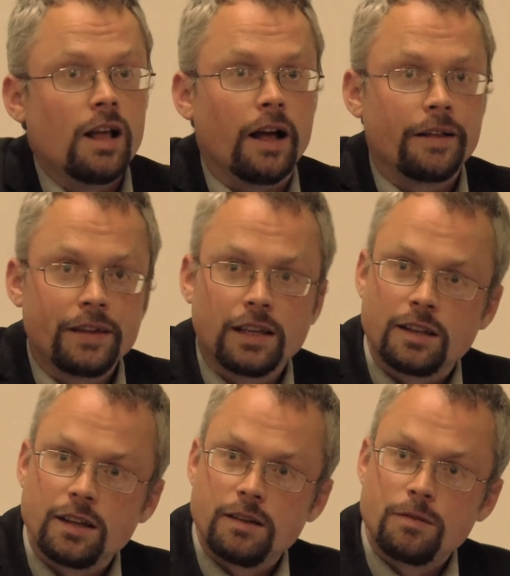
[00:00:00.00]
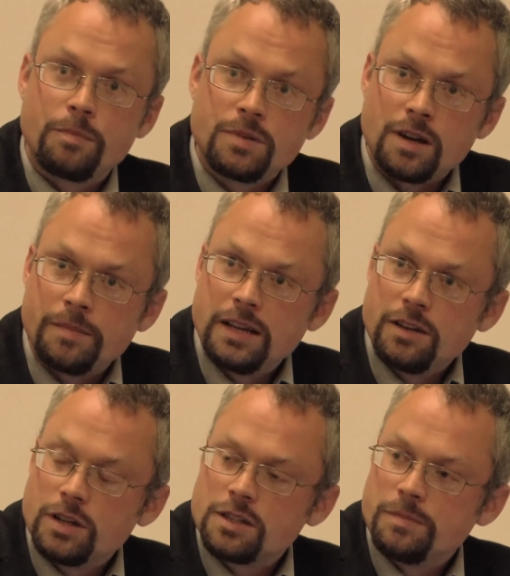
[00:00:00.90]
I think there were some in the
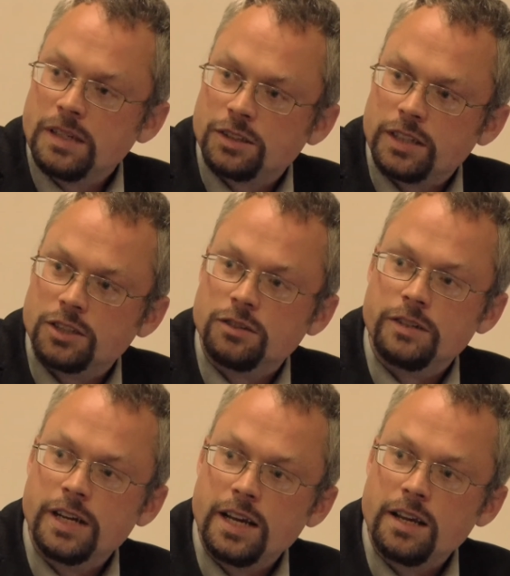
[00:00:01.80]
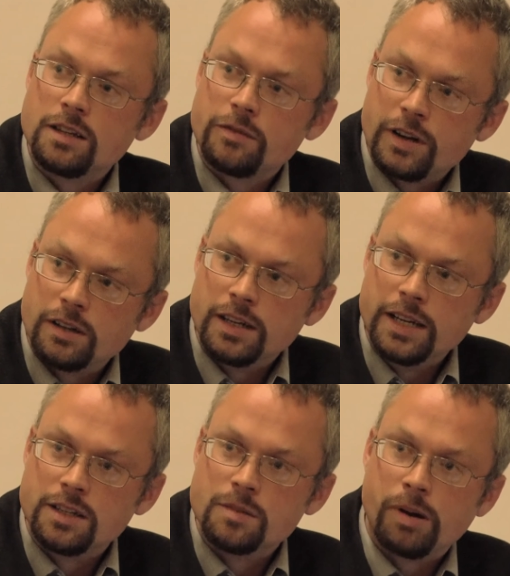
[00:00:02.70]
US administration who really felt the
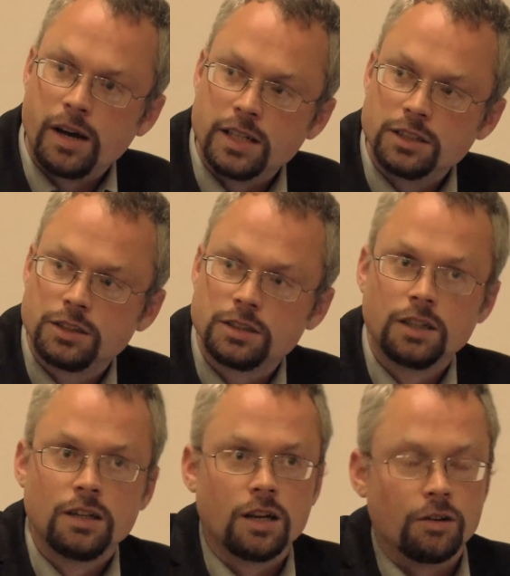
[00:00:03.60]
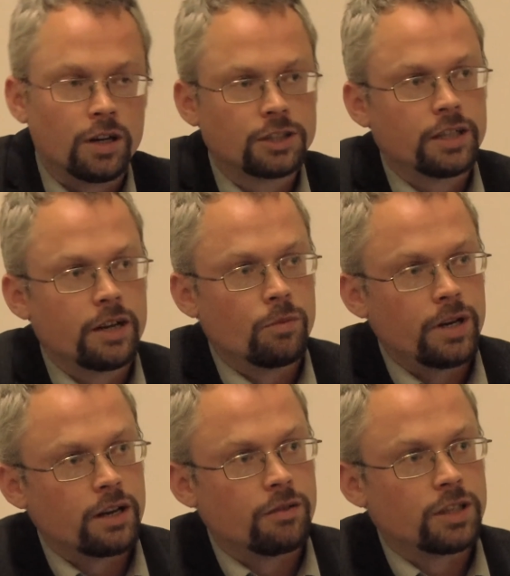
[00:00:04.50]
need to punish Russia and
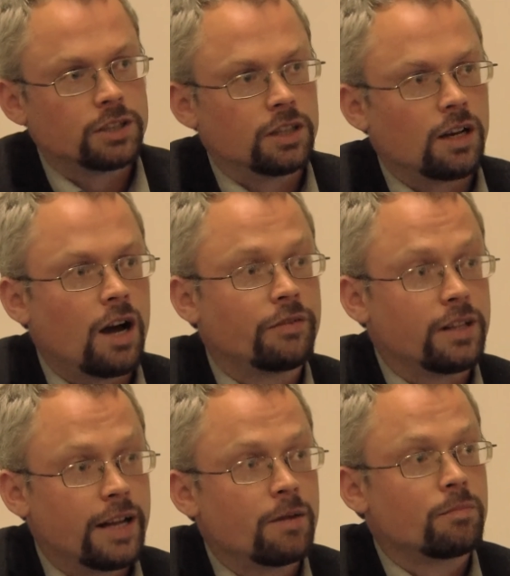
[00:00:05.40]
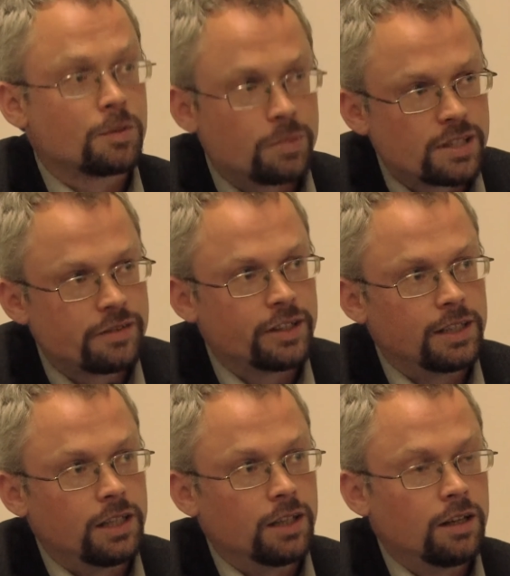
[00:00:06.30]
weaken Russia after that
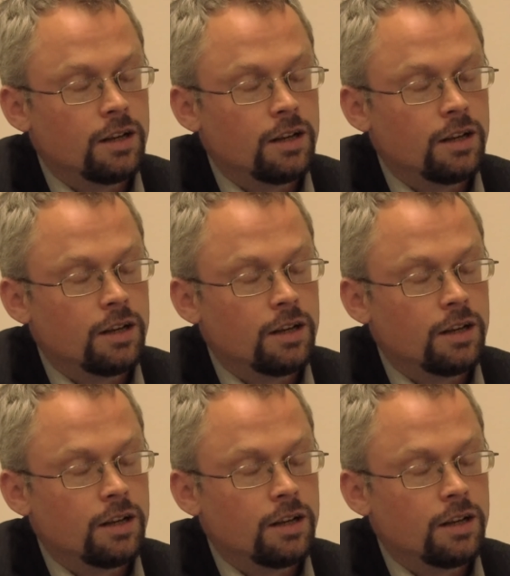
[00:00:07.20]
specifically.